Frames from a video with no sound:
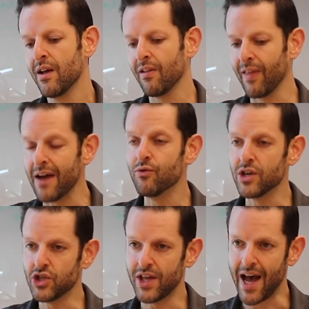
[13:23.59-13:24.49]

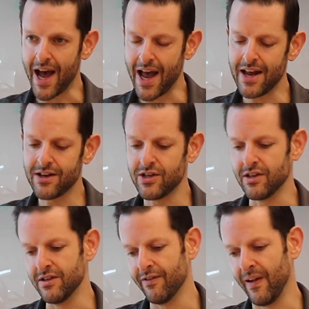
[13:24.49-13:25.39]
leverage that to
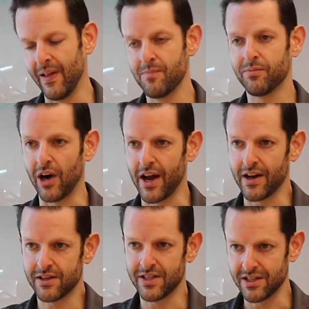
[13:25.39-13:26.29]
develop
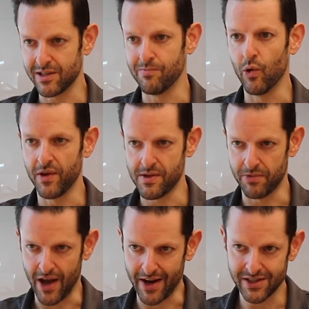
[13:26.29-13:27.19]
products and support the
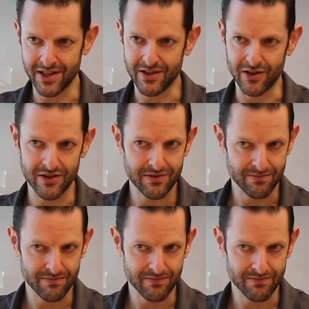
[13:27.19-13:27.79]
products that they're